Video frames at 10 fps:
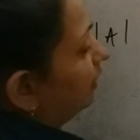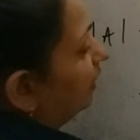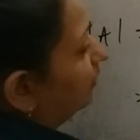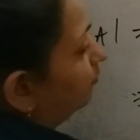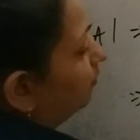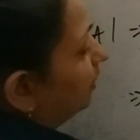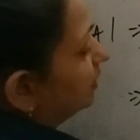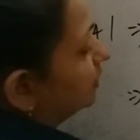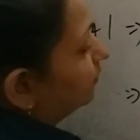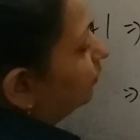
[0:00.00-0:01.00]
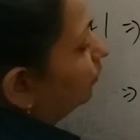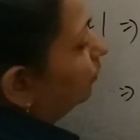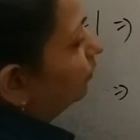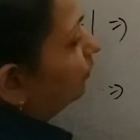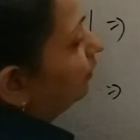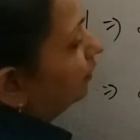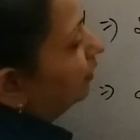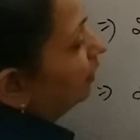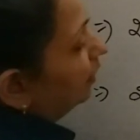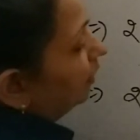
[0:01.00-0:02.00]
and plus 4,
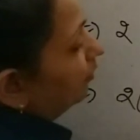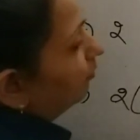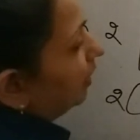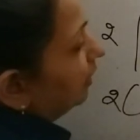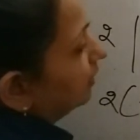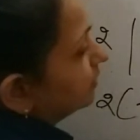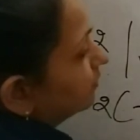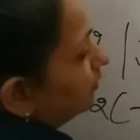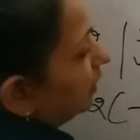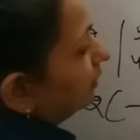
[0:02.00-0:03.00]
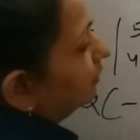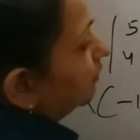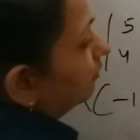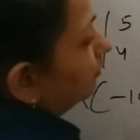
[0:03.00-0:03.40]
minus 1,